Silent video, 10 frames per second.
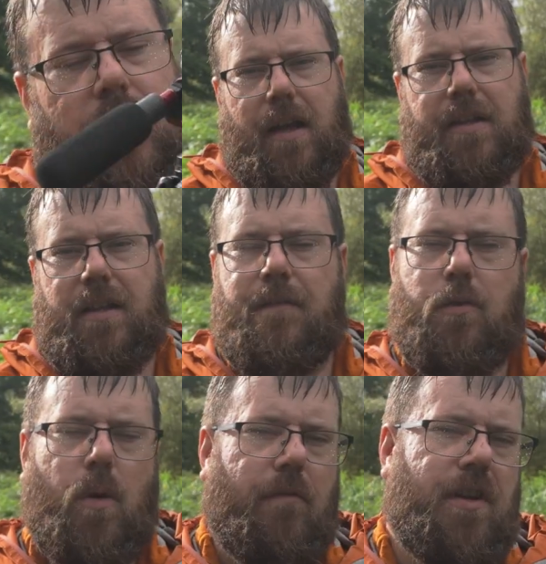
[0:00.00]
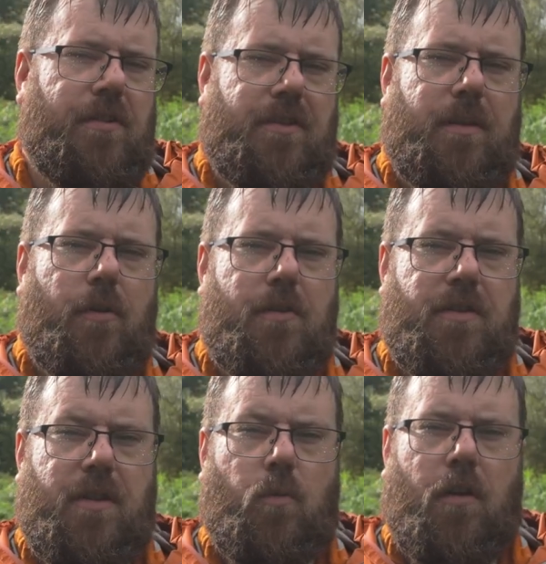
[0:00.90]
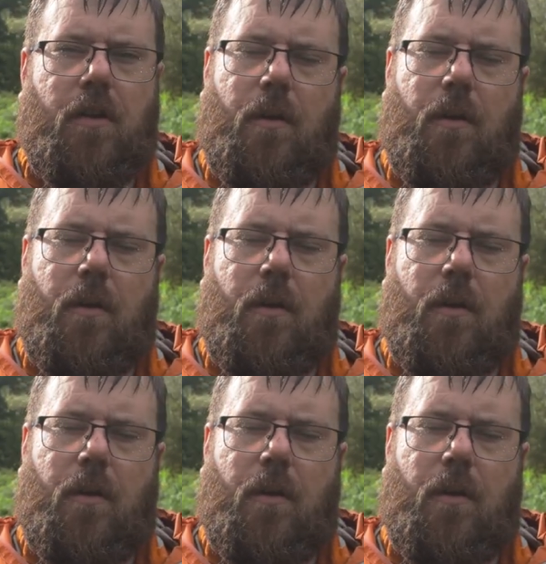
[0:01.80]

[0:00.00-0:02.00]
And if you are interested in purchasing one,